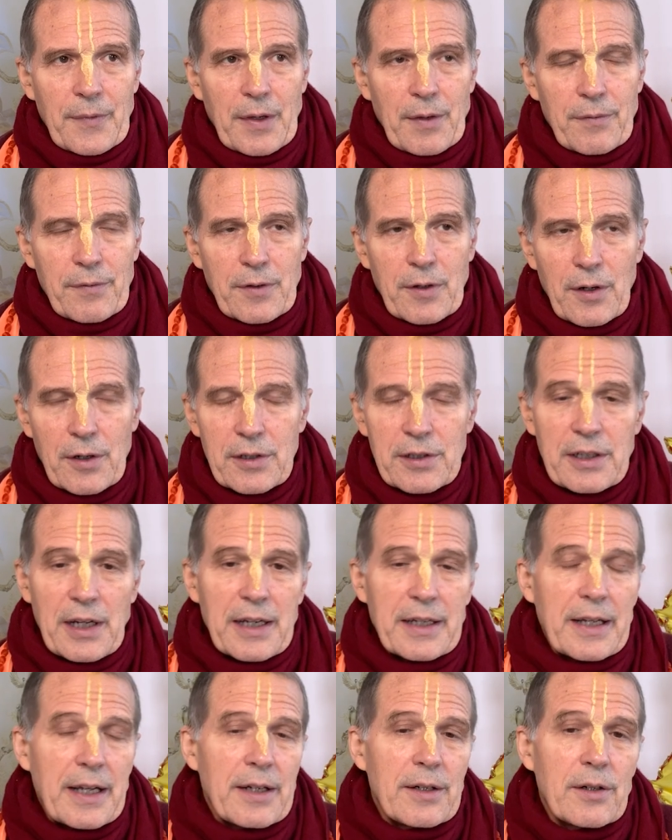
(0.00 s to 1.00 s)
of course, I
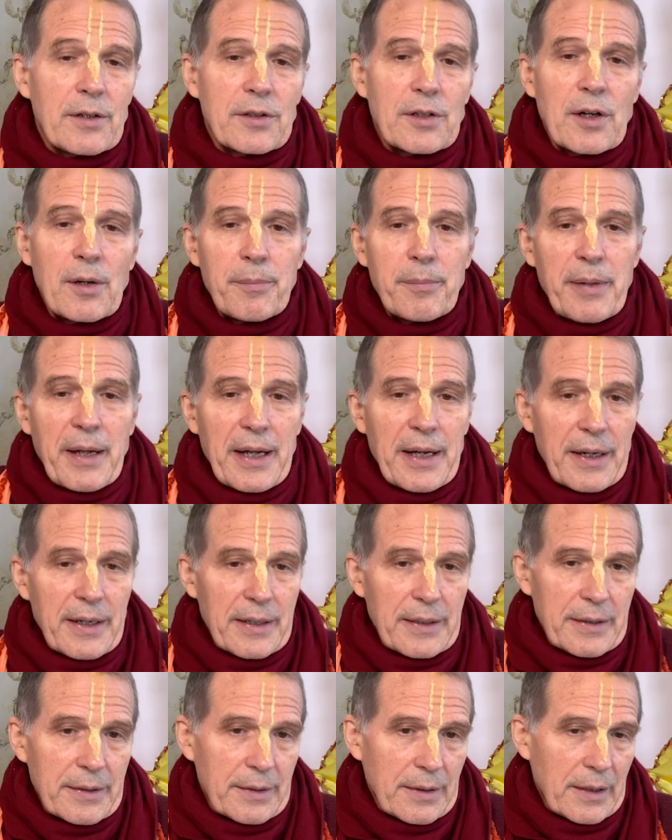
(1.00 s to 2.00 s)
cannot
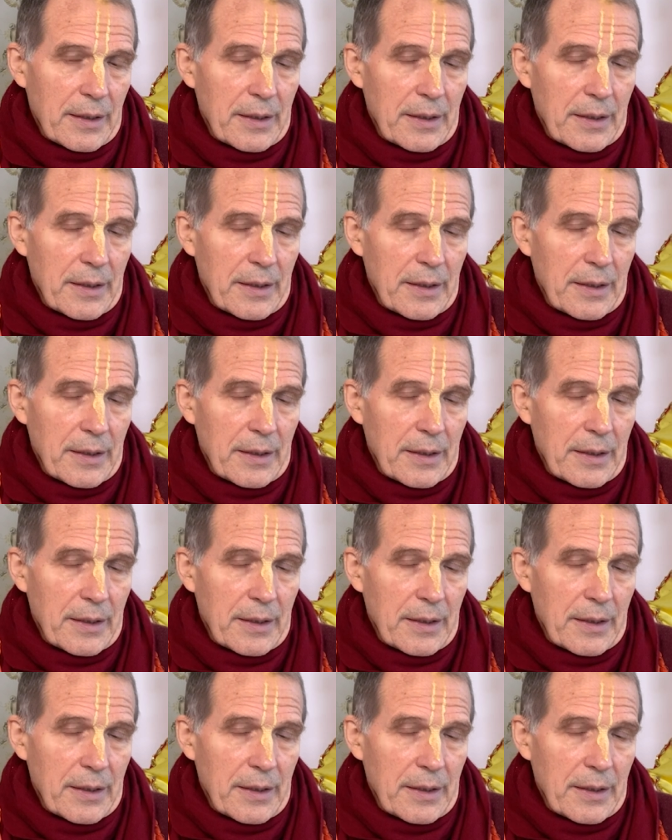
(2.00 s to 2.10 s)
compare.